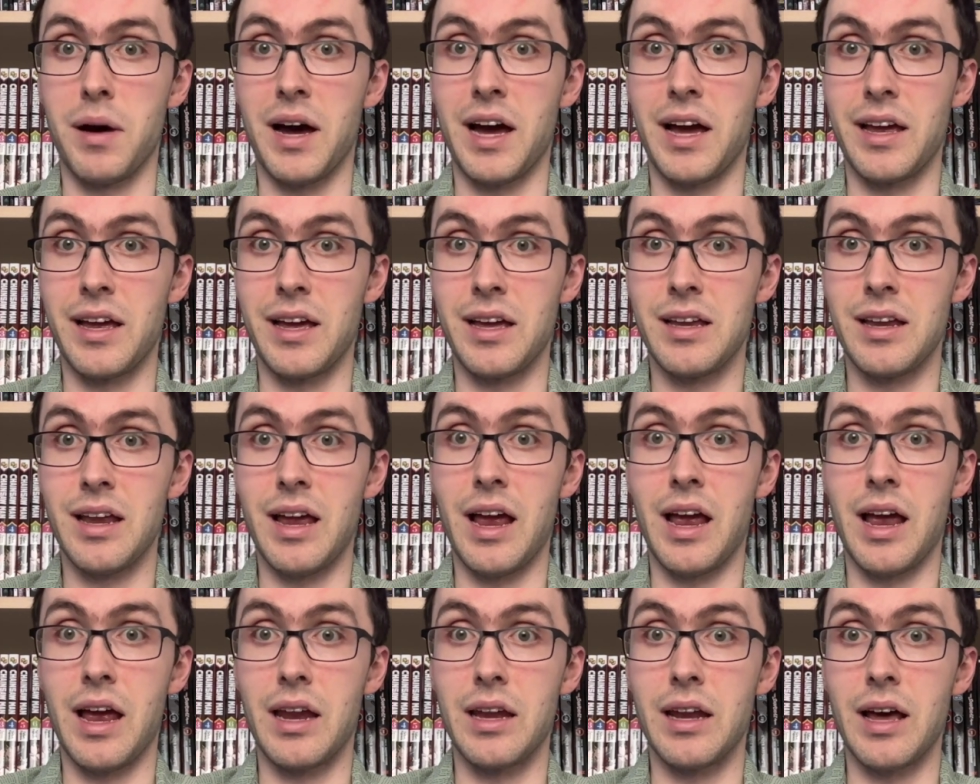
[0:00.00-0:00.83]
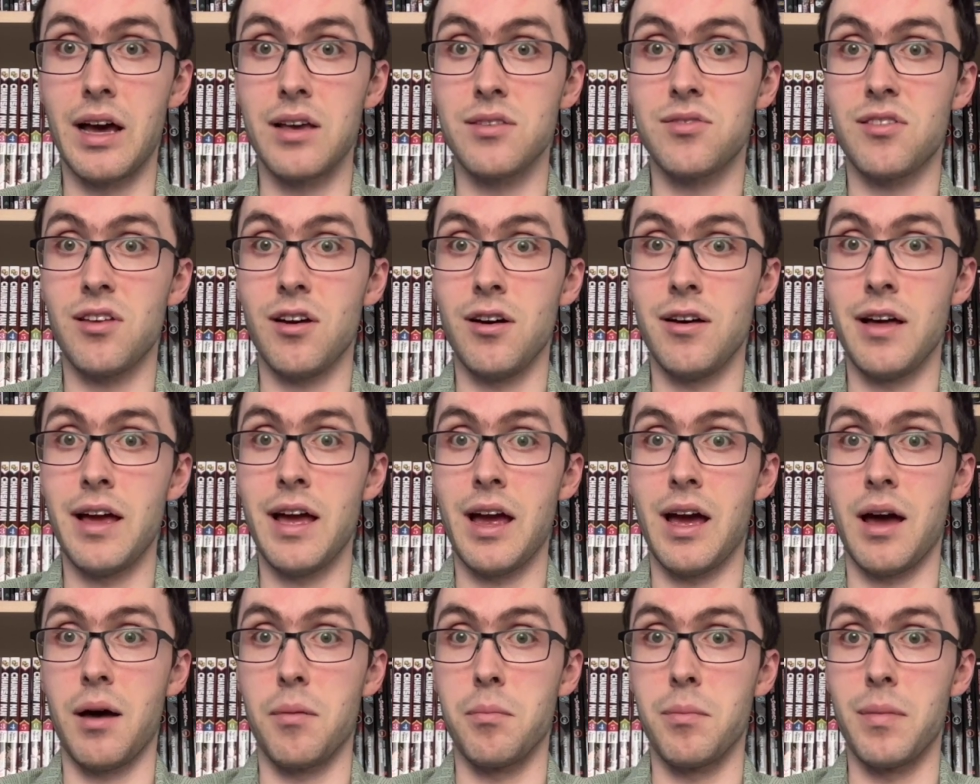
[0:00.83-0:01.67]
by it, and I still
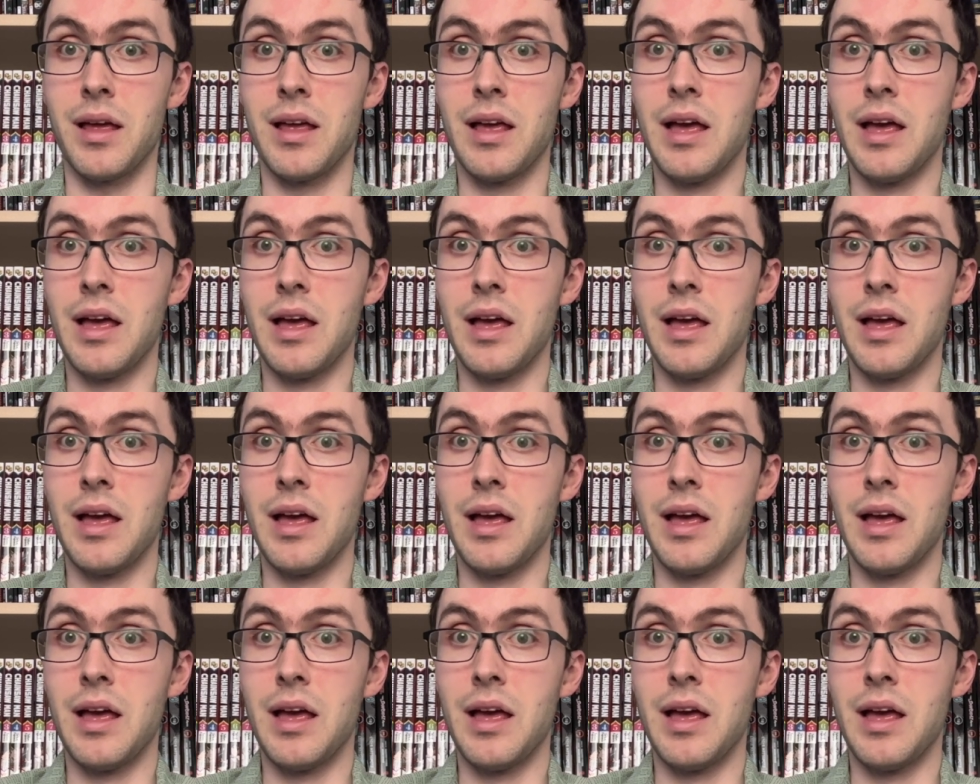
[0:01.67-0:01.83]
am.